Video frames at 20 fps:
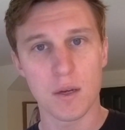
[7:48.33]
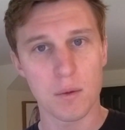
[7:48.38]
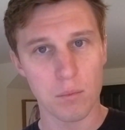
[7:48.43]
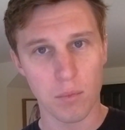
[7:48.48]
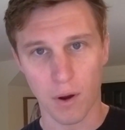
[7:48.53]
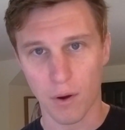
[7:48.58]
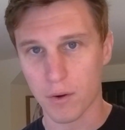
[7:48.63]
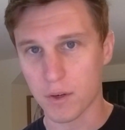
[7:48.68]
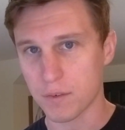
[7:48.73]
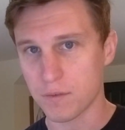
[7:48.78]

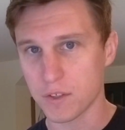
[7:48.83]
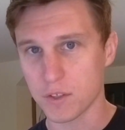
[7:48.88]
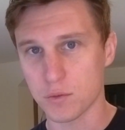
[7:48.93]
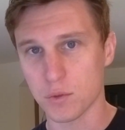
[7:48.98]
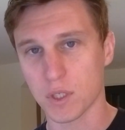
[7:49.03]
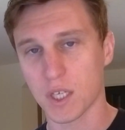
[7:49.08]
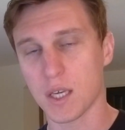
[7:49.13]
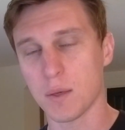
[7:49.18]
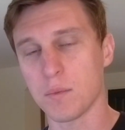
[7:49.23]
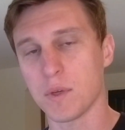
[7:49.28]
priority fees
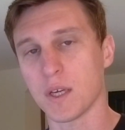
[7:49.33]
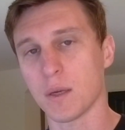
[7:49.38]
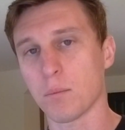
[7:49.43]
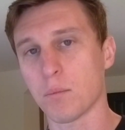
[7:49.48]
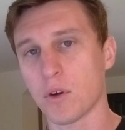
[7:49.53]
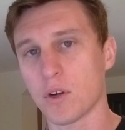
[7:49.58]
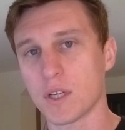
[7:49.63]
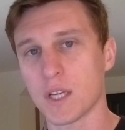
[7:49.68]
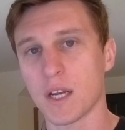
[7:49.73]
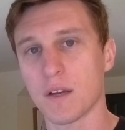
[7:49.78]
will keep being
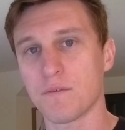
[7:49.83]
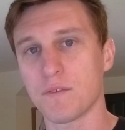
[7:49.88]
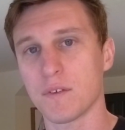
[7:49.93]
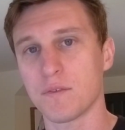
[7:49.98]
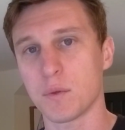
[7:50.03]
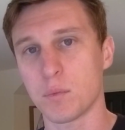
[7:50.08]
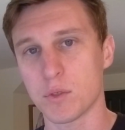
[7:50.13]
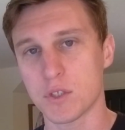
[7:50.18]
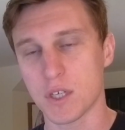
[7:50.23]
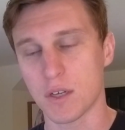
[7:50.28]
burned at a
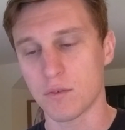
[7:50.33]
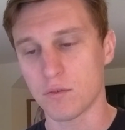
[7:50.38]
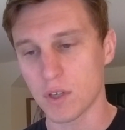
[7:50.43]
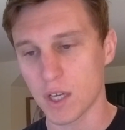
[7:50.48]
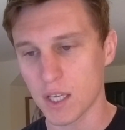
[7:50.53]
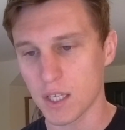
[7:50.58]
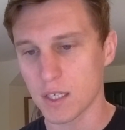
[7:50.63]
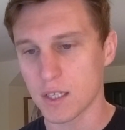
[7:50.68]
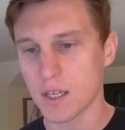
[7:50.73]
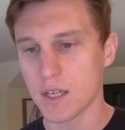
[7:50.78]
50%
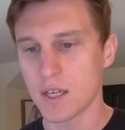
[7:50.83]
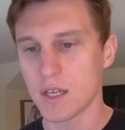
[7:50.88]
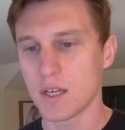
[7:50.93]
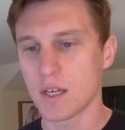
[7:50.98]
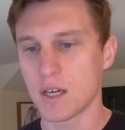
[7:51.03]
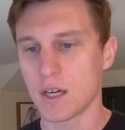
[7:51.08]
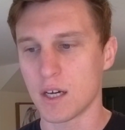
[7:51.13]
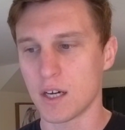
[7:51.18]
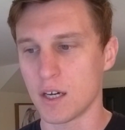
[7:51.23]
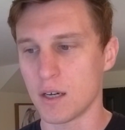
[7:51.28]
rate.
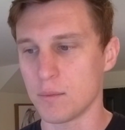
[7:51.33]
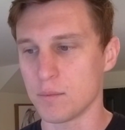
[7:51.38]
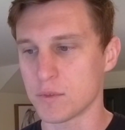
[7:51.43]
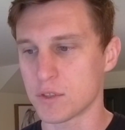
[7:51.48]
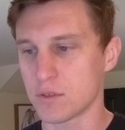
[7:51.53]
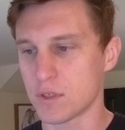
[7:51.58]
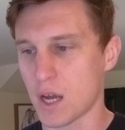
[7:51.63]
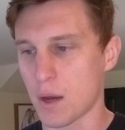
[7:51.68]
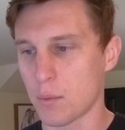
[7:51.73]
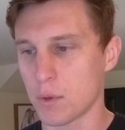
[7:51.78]

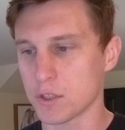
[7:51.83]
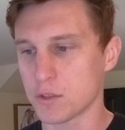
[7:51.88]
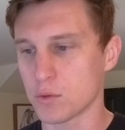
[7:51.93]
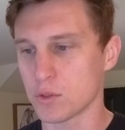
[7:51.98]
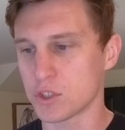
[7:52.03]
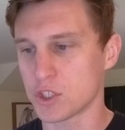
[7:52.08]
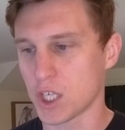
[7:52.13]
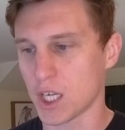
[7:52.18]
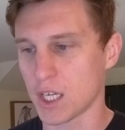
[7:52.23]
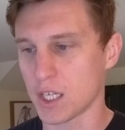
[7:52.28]
So not much
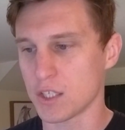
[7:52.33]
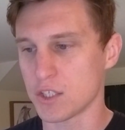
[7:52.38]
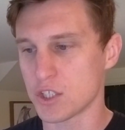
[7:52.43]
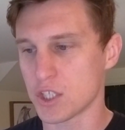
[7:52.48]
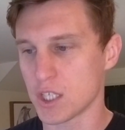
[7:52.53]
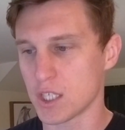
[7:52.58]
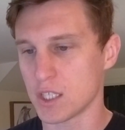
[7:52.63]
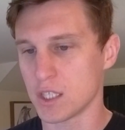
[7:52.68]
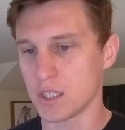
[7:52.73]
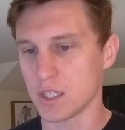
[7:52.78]
will change
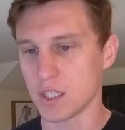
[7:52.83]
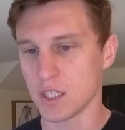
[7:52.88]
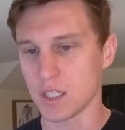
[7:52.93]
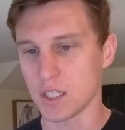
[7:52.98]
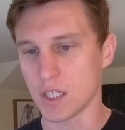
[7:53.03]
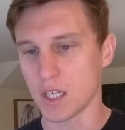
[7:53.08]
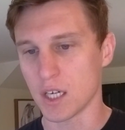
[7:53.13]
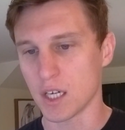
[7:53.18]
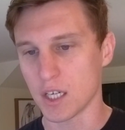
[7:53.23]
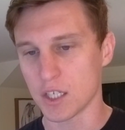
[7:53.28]
in
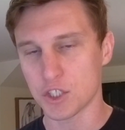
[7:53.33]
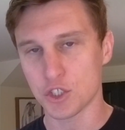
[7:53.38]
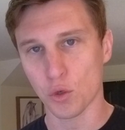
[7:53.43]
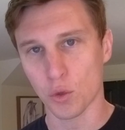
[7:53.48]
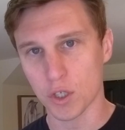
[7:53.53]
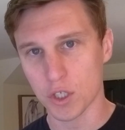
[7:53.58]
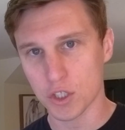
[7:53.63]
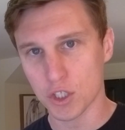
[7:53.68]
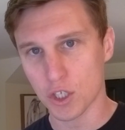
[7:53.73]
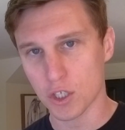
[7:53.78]
the
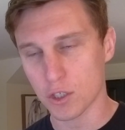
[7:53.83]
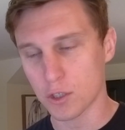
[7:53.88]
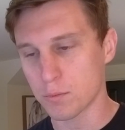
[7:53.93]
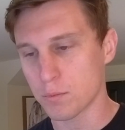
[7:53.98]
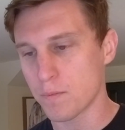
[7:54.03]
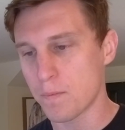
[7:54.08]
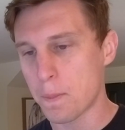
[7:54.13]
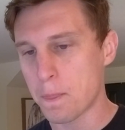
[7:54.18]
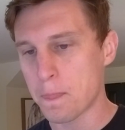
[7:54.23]
shorter term.